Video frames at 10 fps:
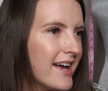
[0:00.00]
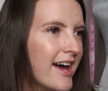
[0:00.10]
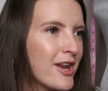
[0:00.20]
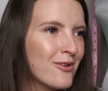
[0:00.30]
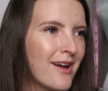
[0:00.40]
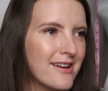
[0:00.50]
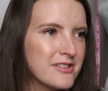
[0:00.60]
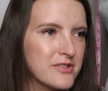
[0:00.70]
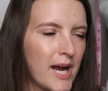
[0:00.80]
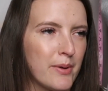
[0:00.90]
I don't know how to
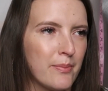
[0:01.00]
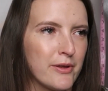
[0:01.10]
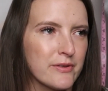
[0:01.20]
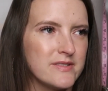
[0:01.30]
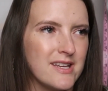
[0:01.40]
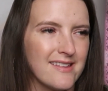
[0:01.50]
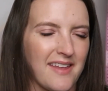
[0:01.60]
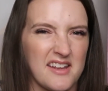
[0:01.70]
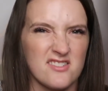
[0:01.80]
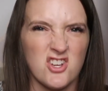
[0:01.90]
describe it, but you'll see it in
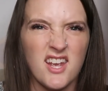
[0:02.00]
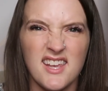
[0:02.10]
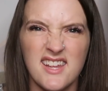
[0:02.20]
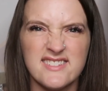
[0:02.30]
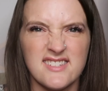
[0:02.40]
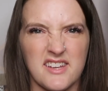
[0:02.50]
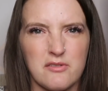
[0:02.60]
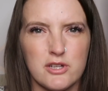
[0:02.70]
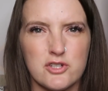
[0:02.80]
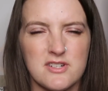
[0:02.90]
like jeggings and like
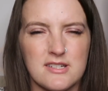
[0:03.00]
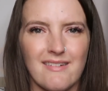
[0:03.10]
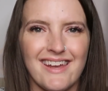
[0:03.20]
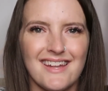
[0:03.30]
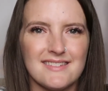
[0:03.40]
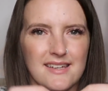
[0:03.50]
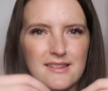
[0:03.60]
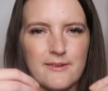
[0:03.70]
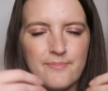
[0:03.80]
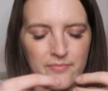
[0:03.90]
really stretchy leggings. Like
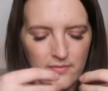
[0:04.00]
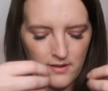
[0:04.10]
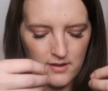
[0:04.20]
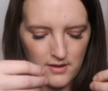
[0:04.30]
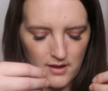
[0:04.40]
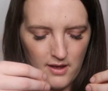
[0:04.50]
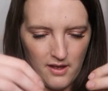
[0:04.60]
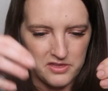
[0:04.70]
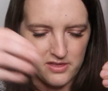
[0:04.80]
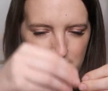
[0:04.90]

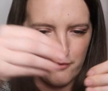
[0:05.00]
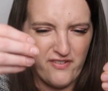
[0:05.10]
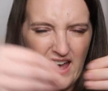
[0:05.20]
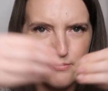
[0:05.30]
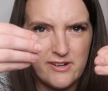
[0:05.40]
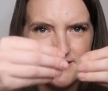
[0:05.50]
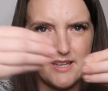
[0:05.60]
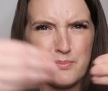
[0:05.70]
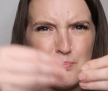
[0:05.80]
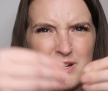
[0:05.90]
the fabric is
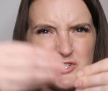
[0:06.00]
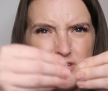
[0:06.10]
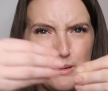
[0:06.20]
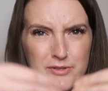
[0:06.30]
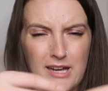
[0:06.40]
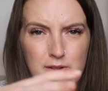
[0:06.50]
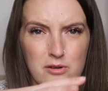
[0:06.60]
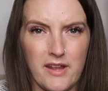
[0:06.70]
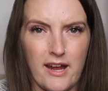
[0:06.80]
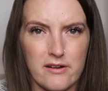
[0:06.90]
like bunched up
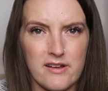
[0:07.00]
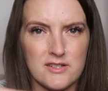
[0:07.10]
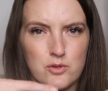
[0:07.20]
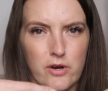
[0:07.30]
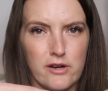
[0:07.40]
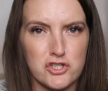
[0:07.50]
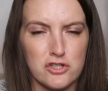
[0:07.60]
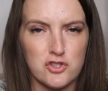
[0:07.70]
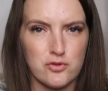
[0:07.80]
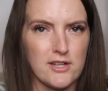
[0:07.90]
together in the areas where it
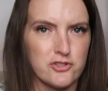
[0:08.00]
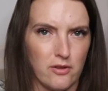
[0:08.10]
should stretch.